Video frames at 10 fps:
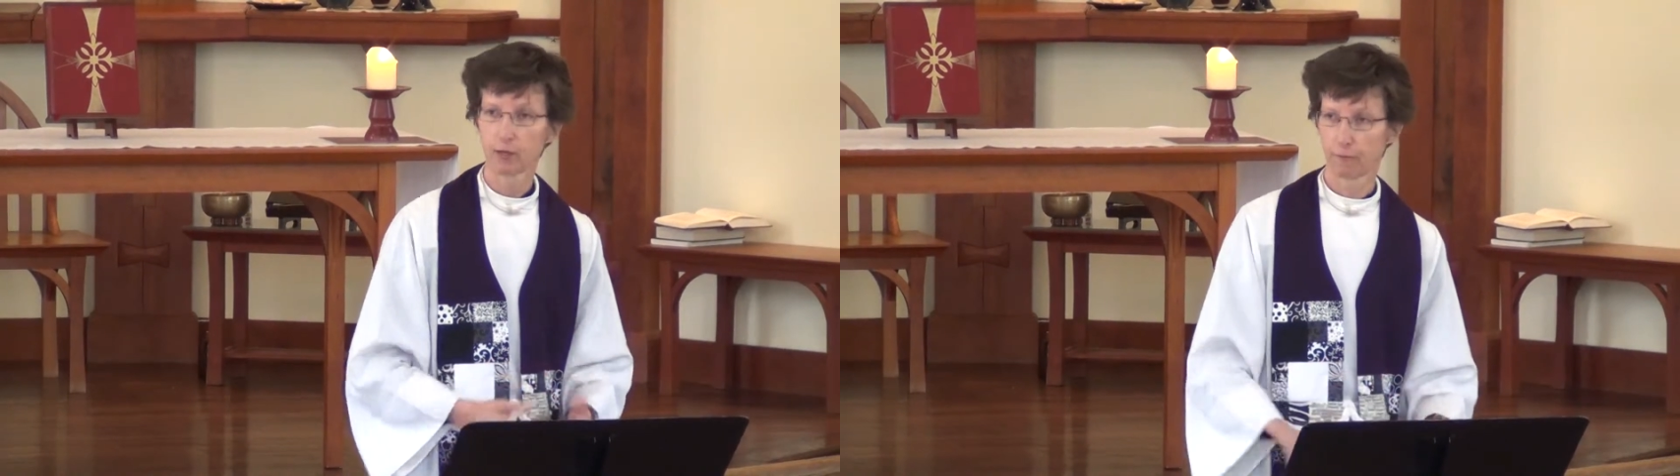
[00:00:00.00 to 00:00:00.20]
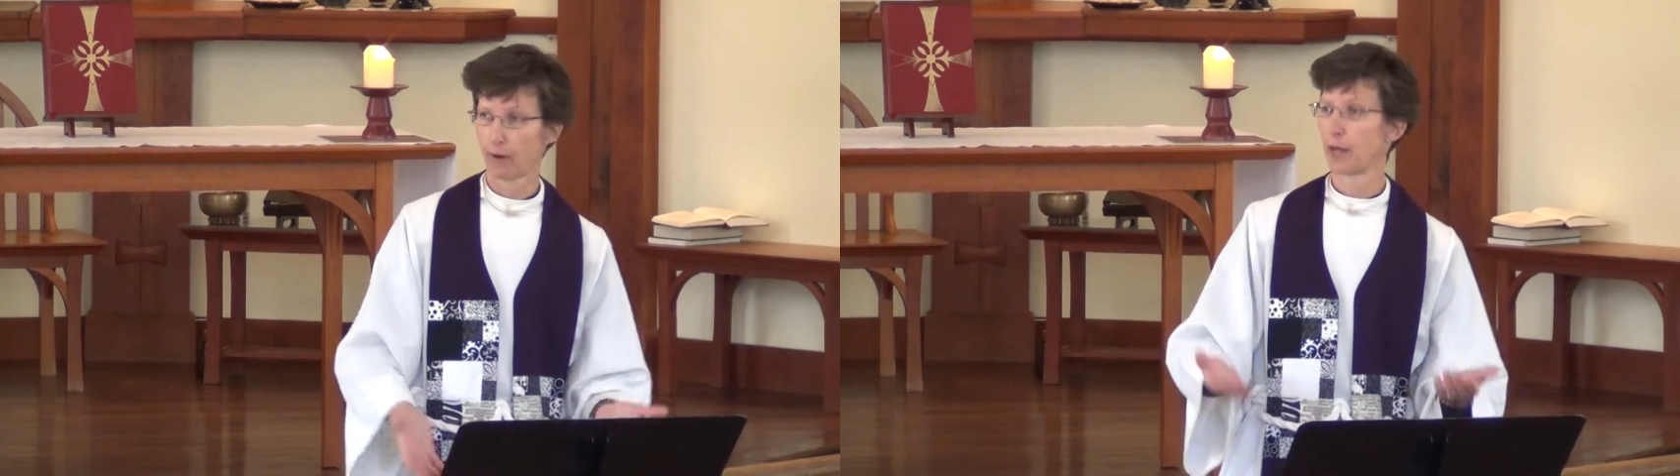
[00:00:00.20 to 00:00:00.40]

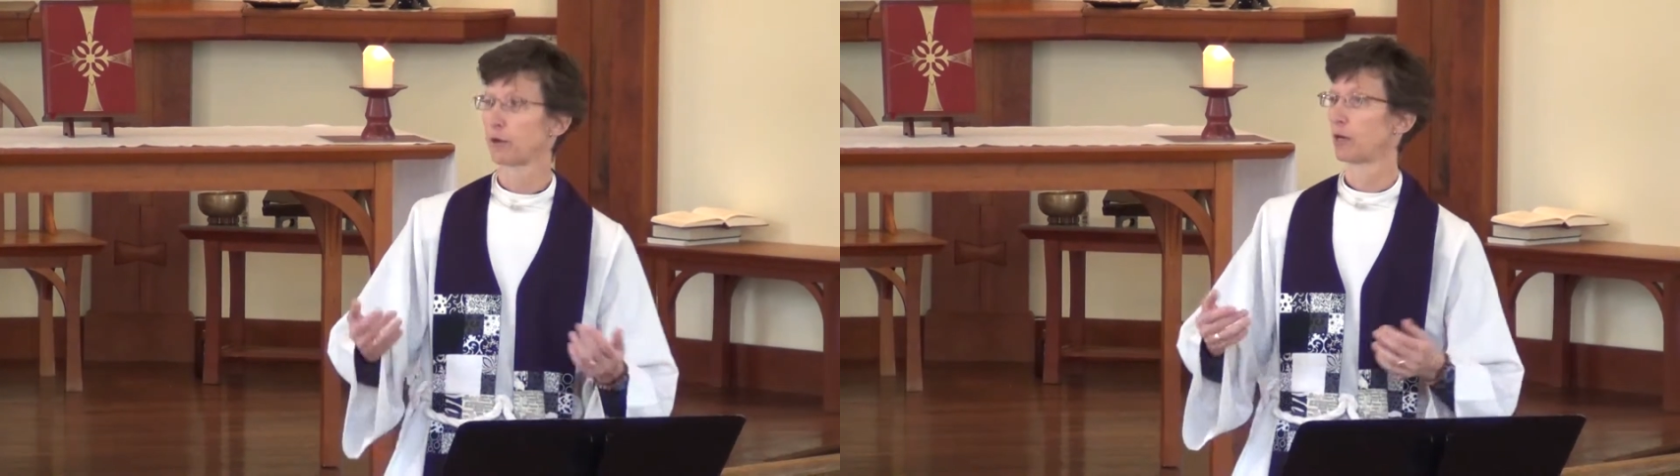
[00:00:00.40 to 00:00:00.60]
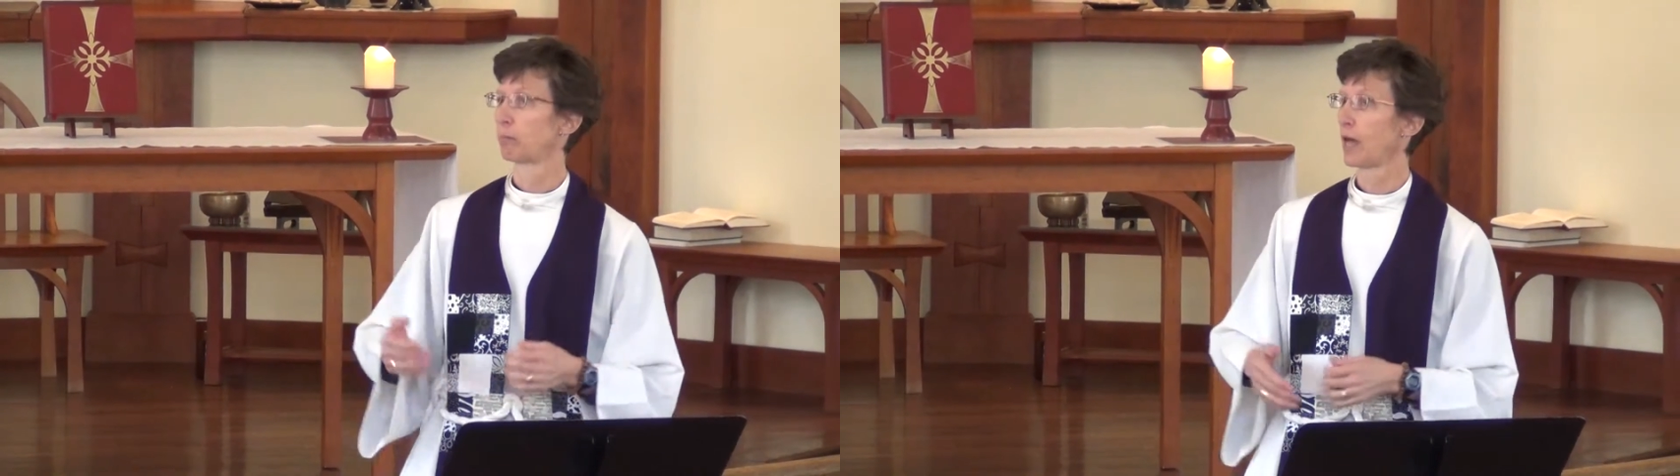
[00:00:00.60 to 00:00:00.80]
The
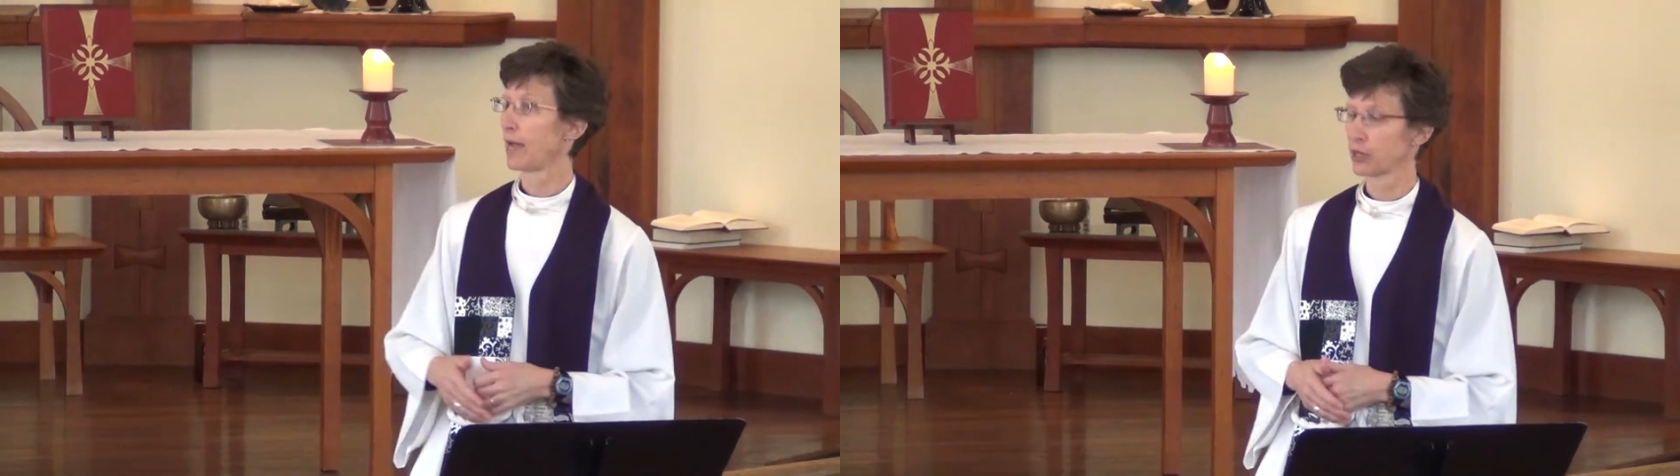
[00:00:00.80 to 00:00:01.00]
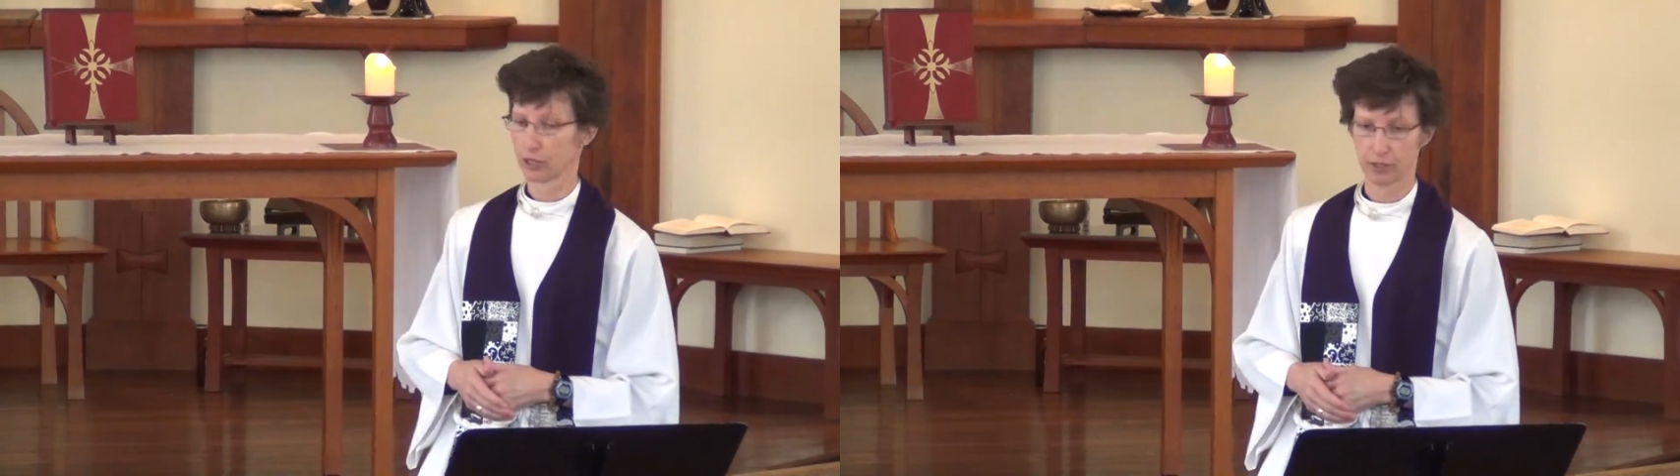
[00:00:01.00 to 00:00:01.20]
father
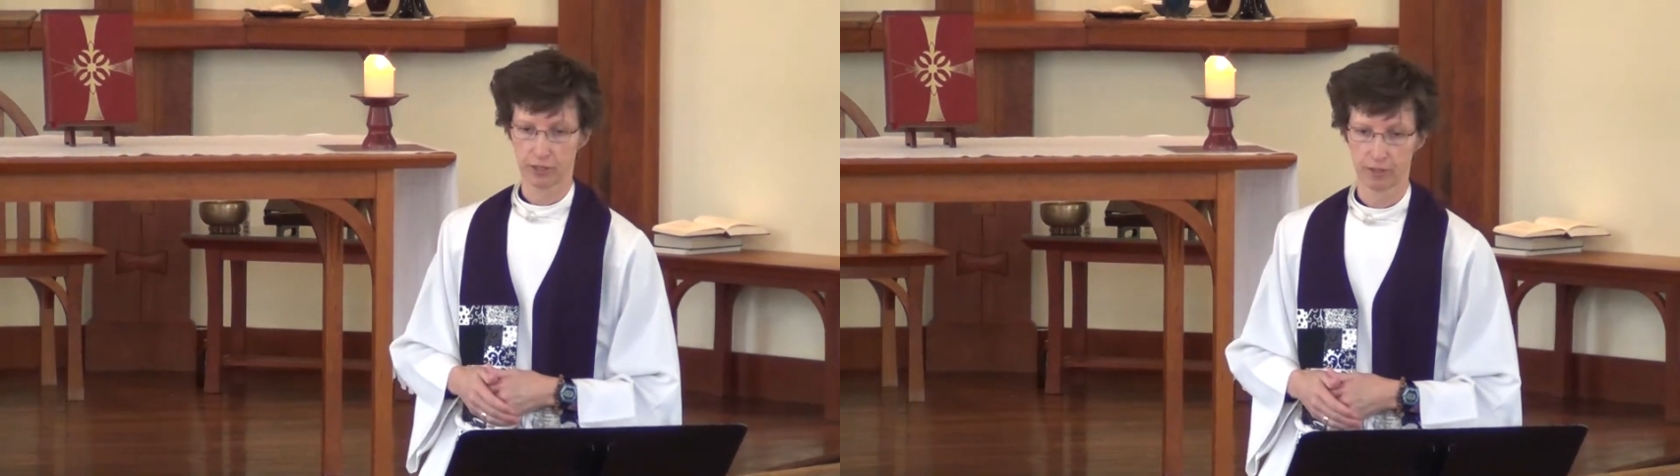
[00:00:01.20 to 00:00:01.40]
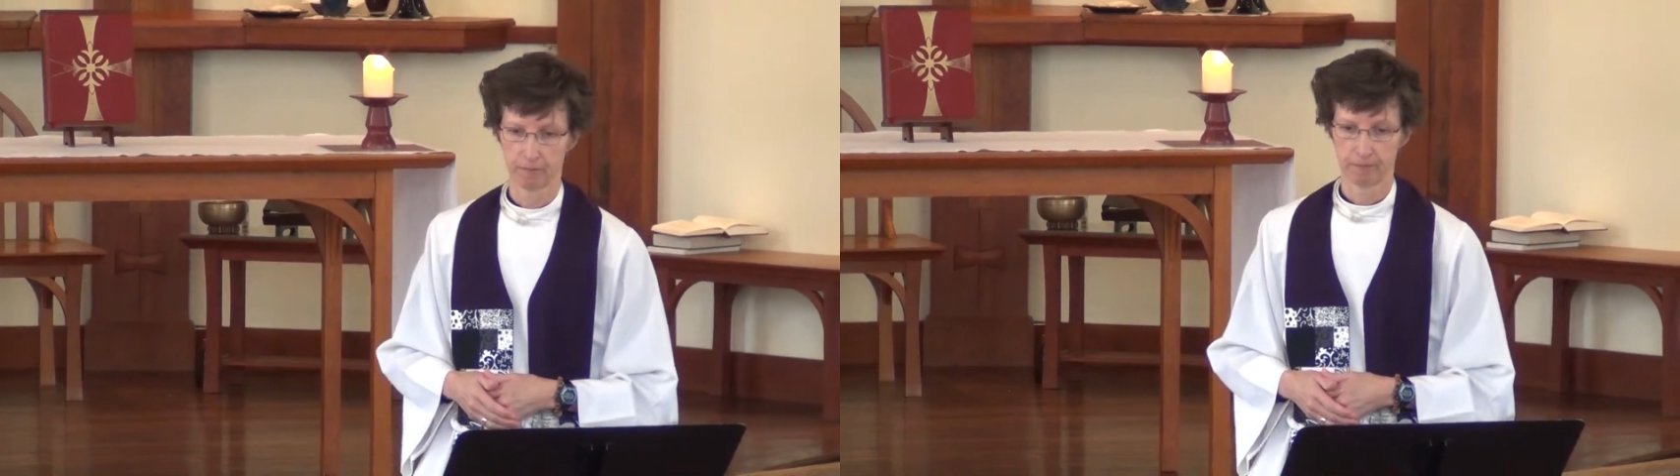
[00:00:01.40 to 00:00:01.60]

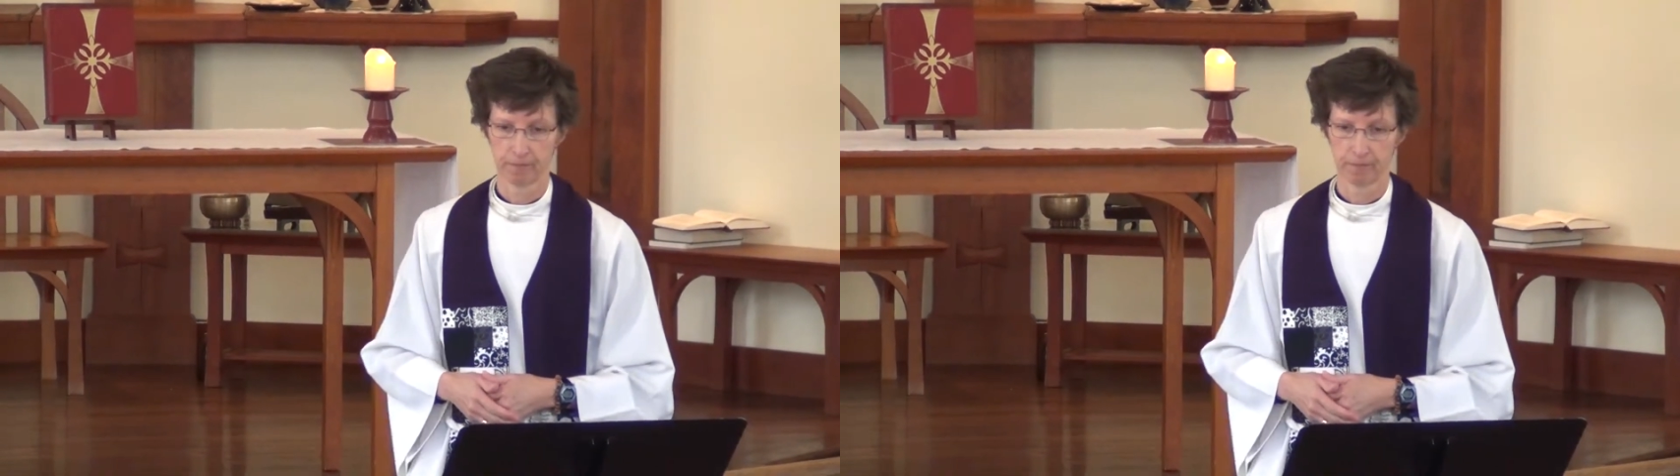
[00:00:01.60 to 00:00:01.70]
obliges,